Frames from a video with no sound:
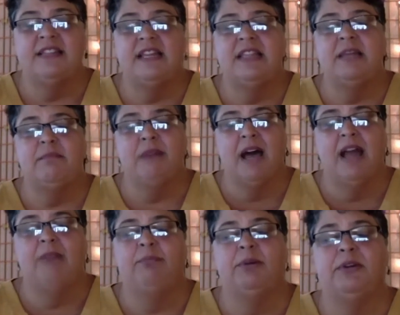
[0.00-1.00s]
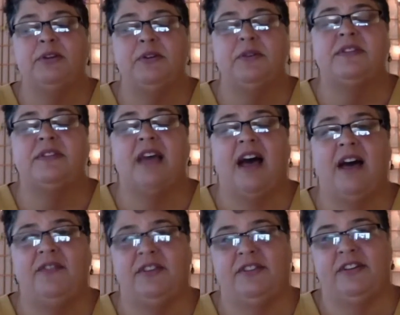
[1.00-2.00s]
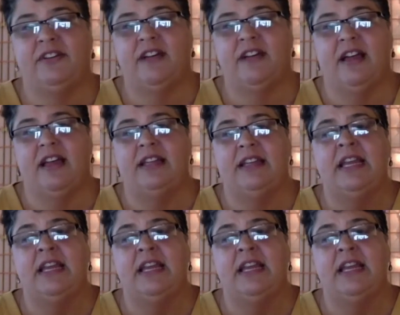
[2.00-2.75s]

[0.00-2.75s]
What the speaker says: in the mind produce after their kind.